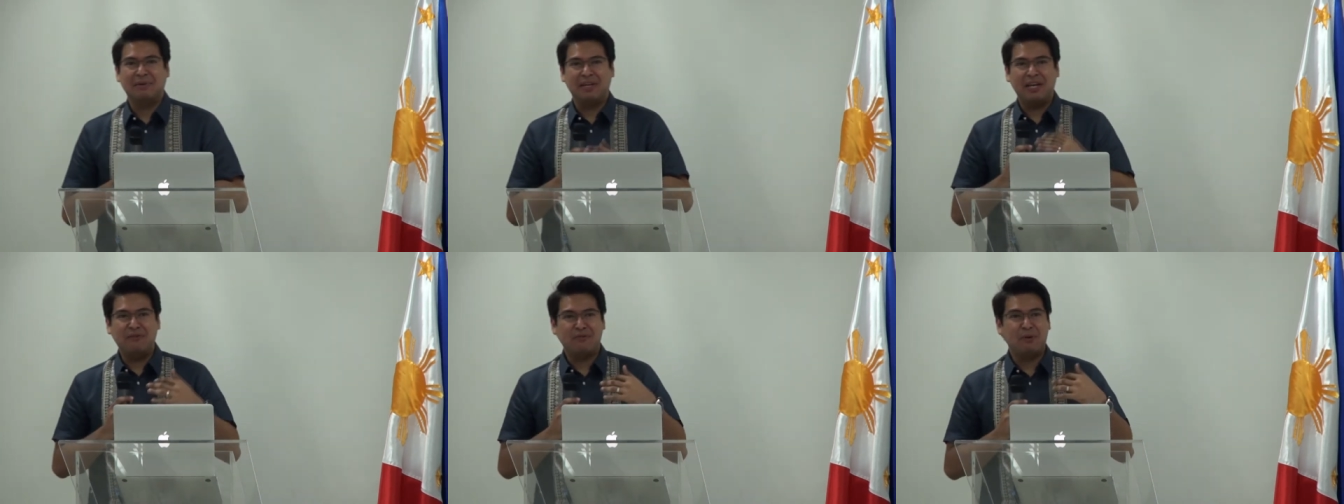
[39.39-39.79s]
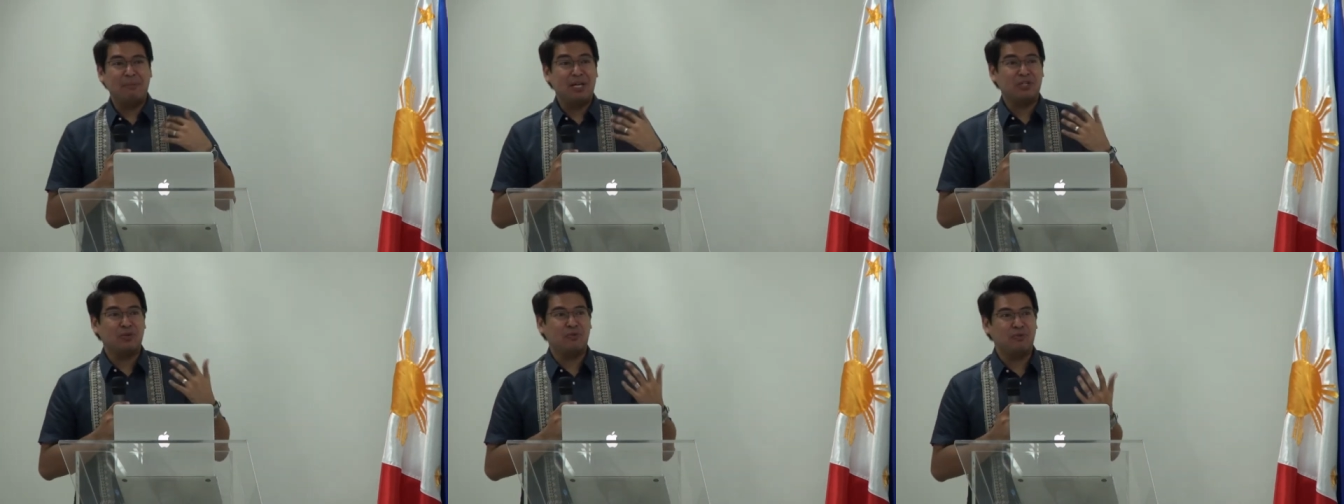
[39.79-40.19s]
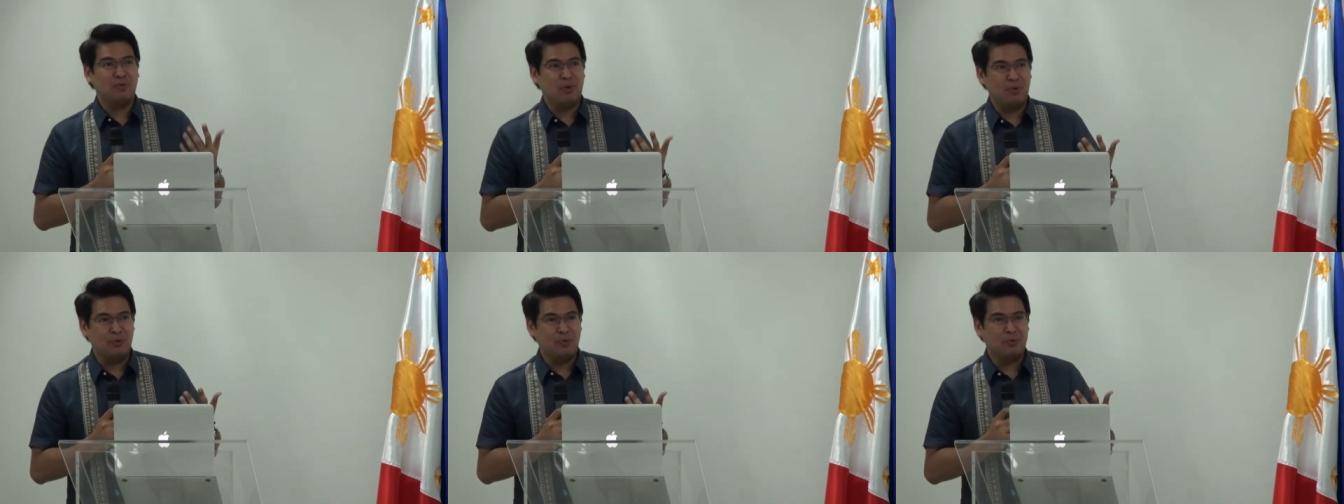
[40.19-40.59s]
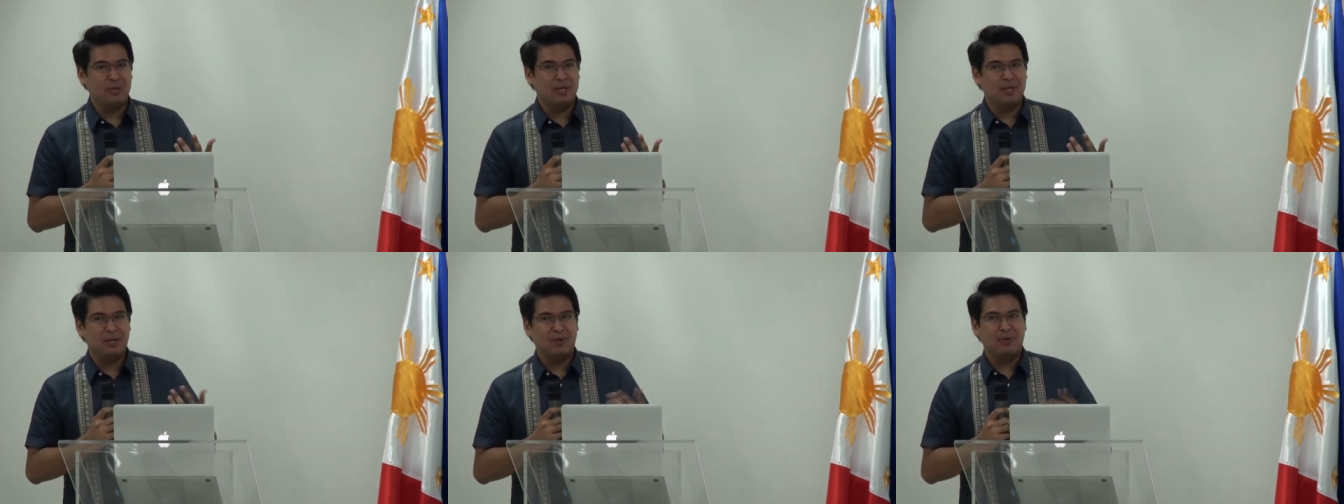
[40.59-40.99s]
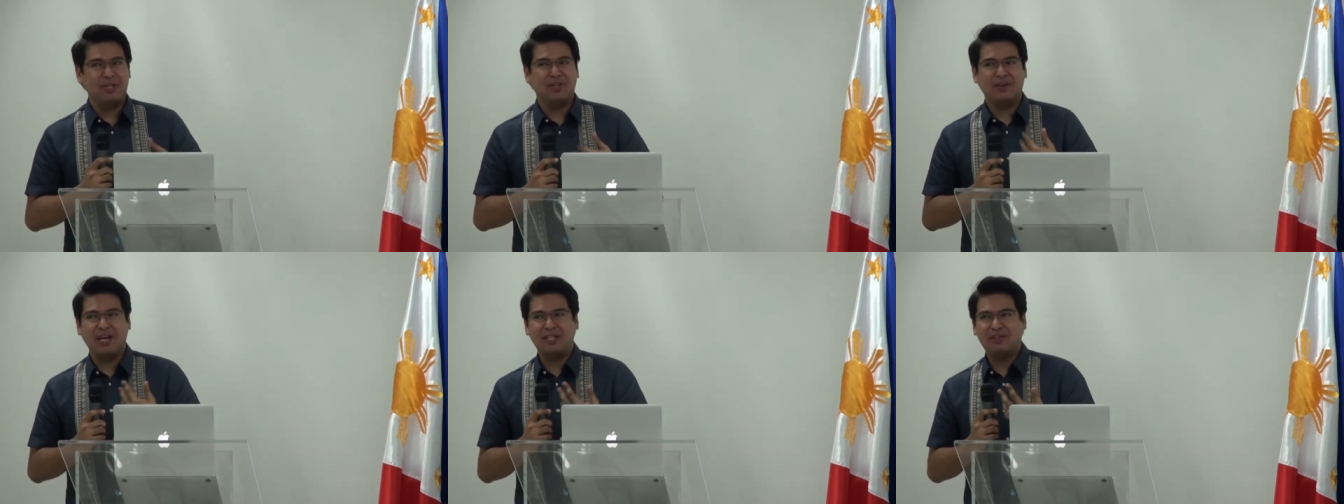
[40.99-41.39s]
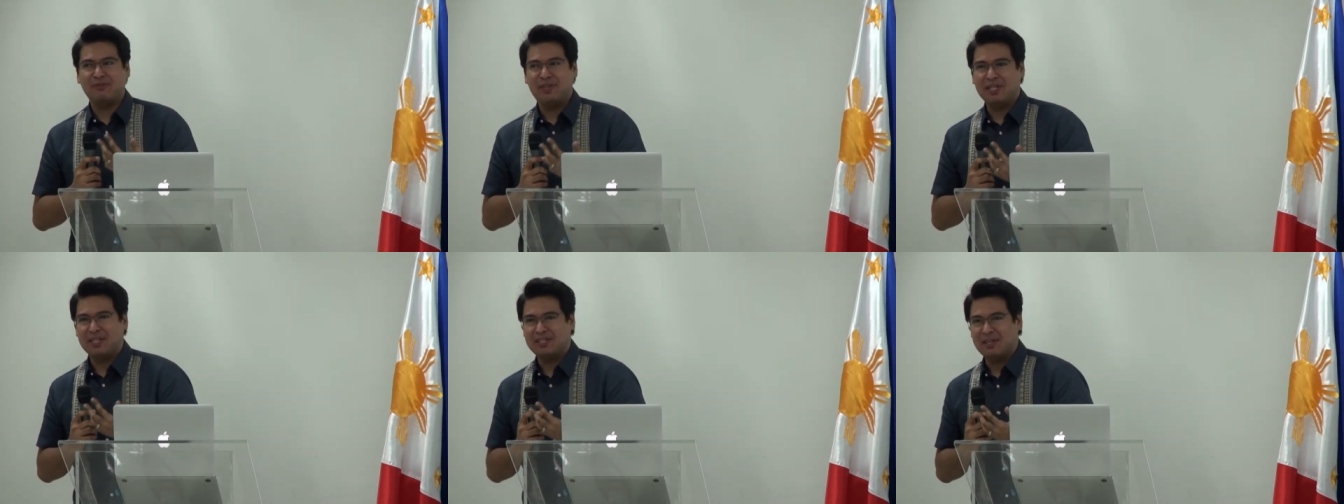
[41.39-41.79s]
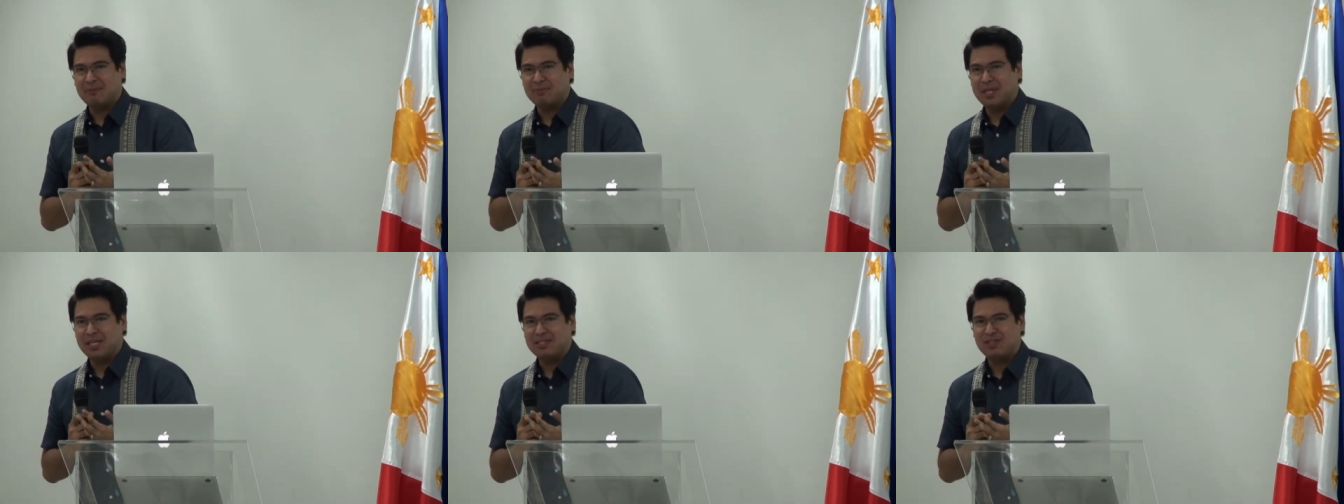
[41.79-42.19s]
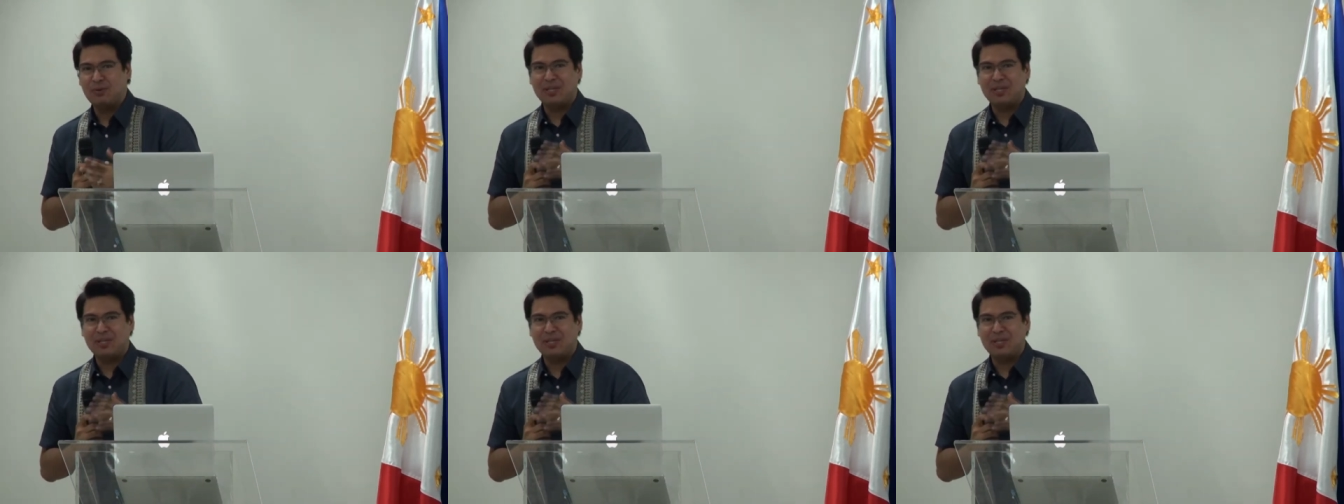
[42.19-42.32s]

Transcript: information flow with the rights of data subjects.